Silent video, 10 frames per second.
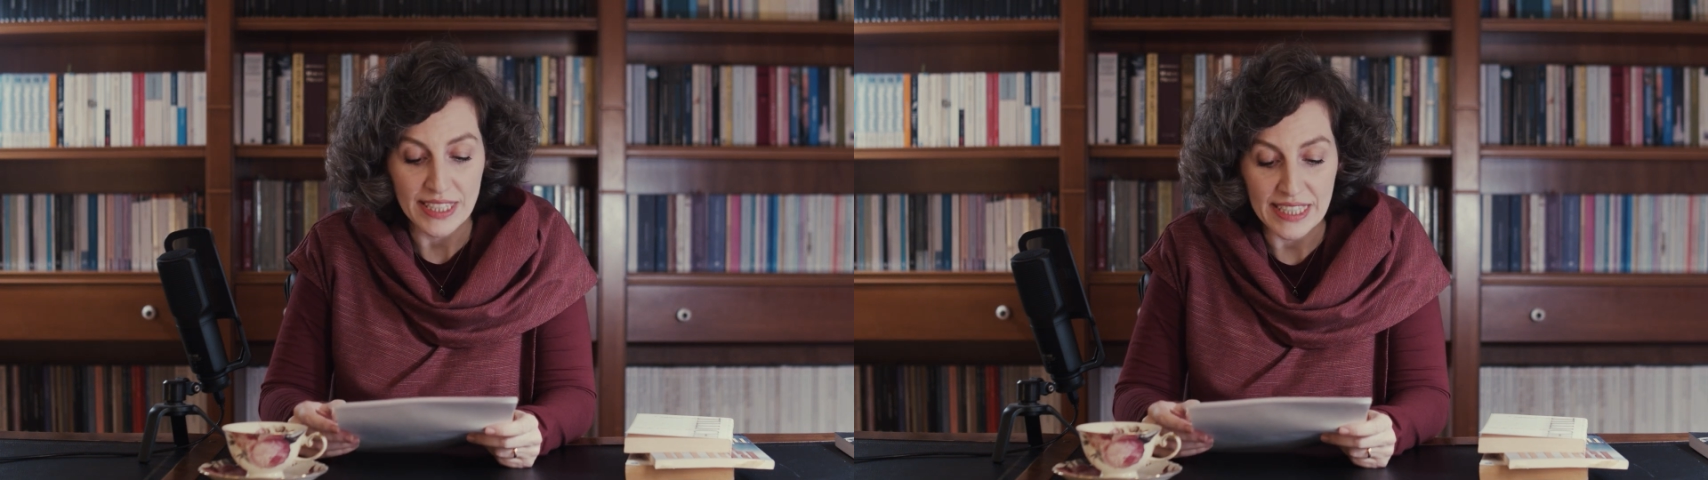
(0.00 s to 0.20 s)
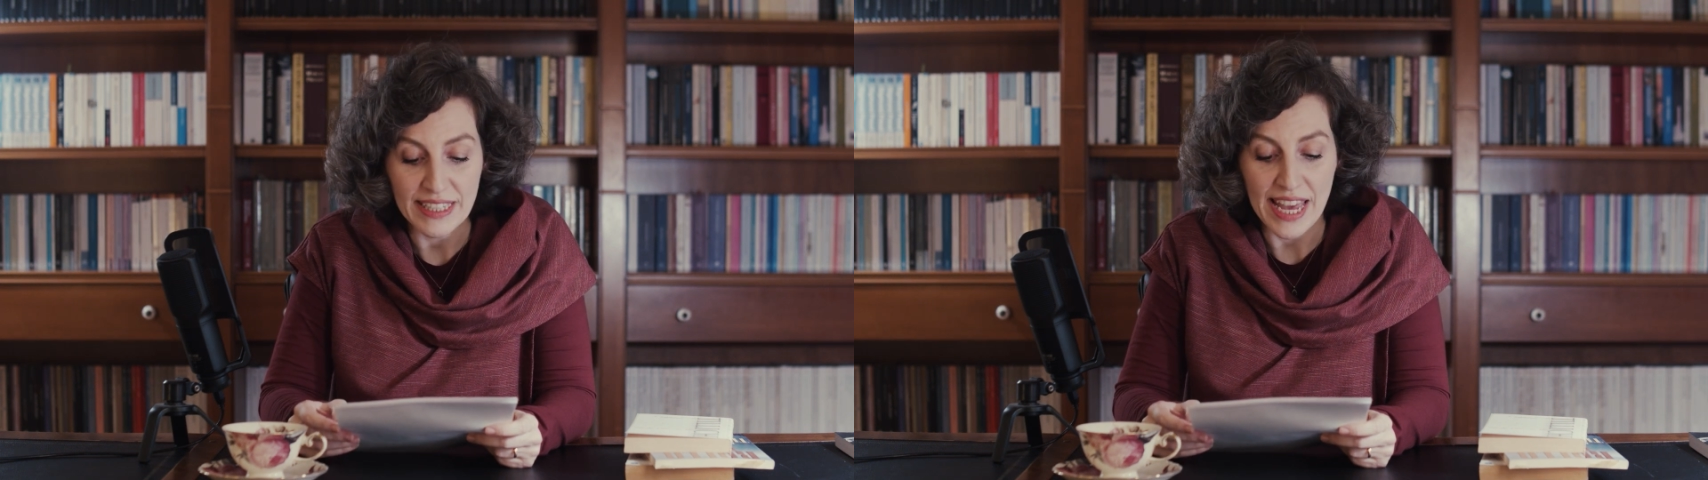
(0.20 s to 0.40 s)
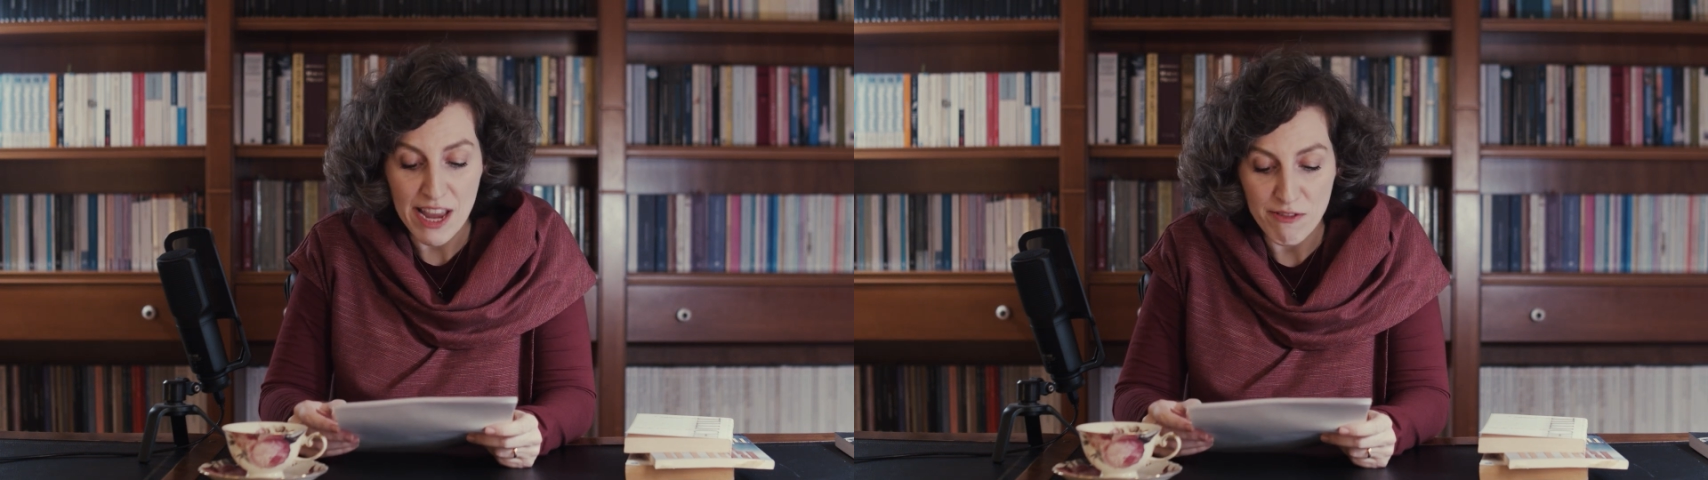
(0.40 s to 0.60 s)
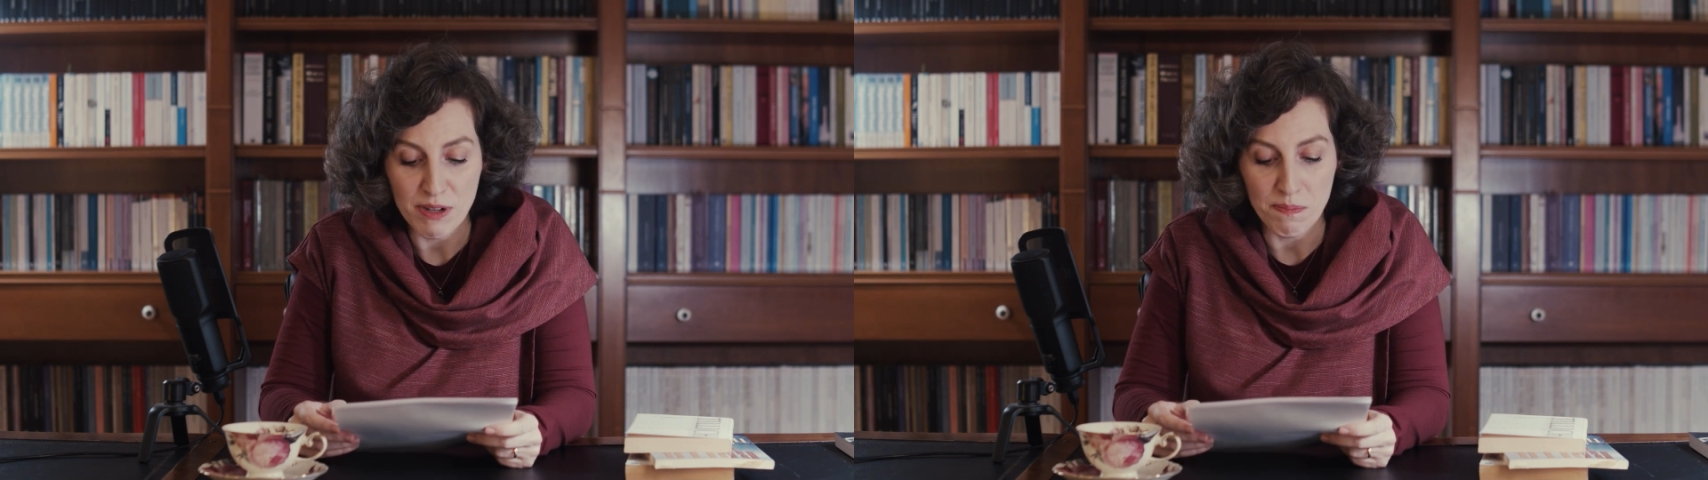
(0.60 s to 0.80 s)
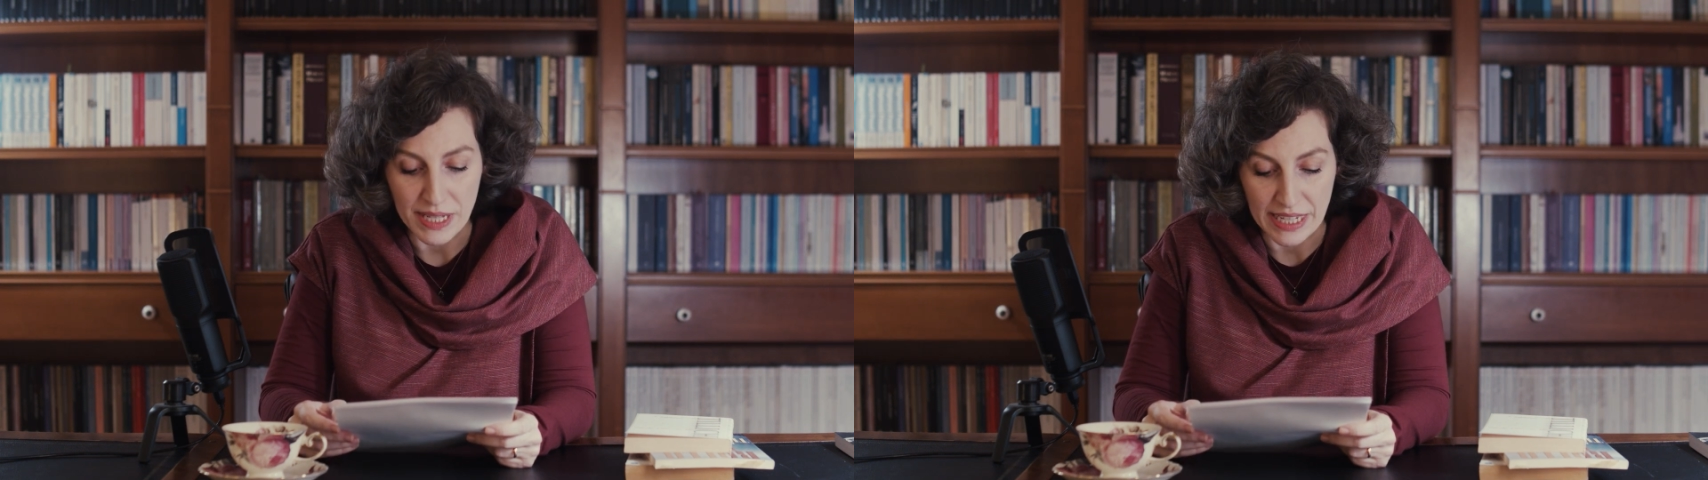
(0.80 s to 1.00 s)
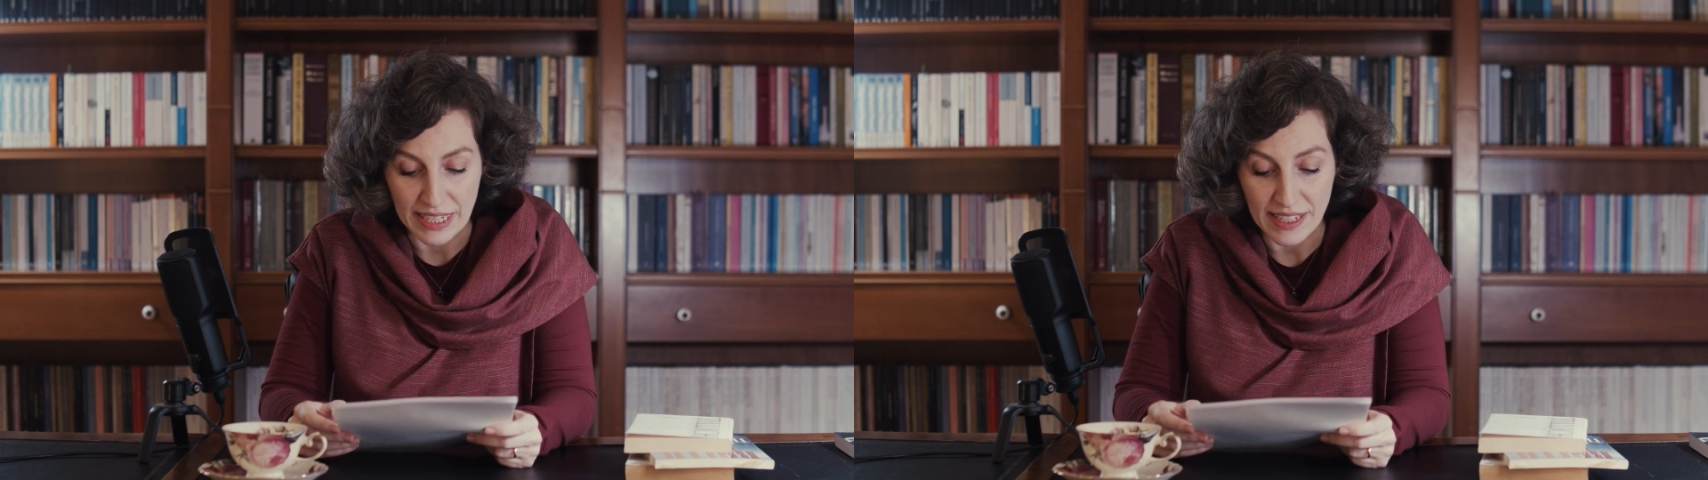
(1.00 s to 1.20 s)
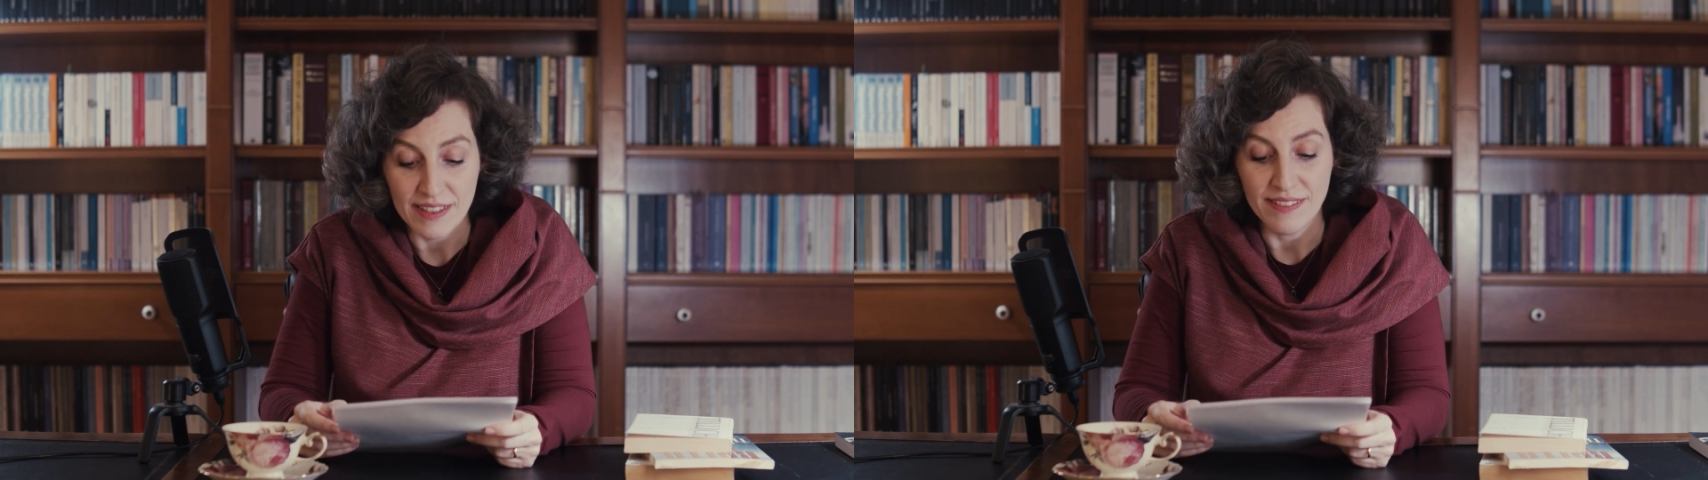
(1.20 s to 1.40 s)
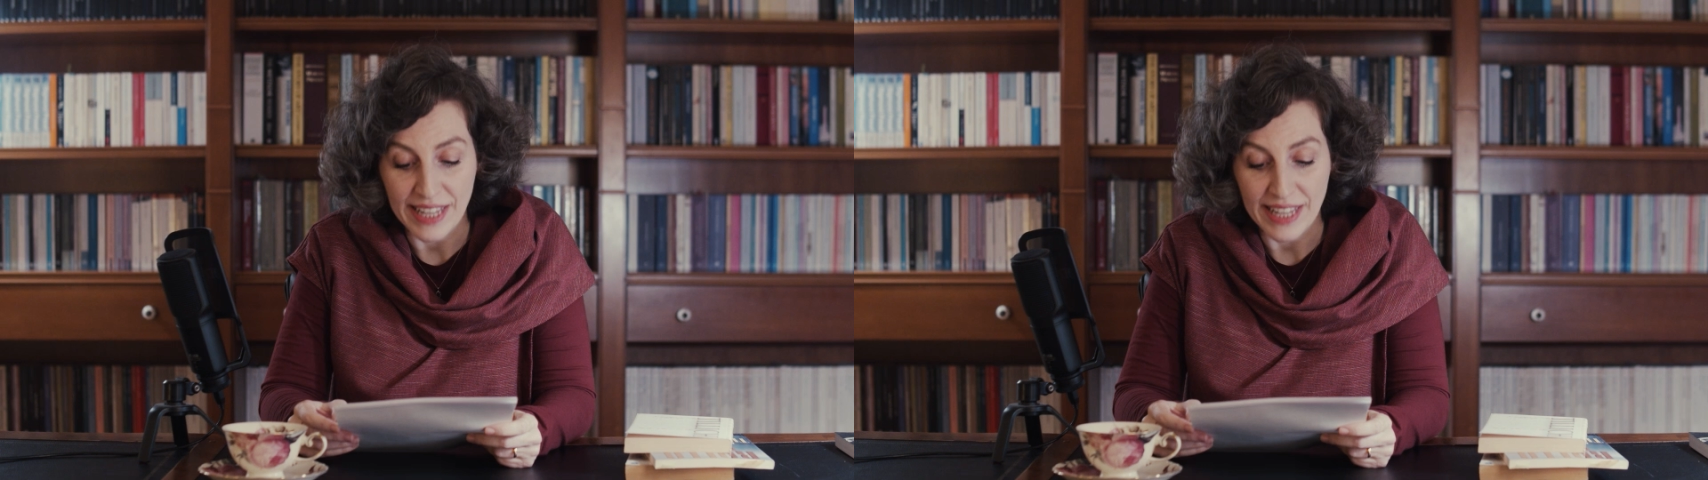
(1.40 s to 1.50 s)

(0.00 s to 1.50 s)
in every being,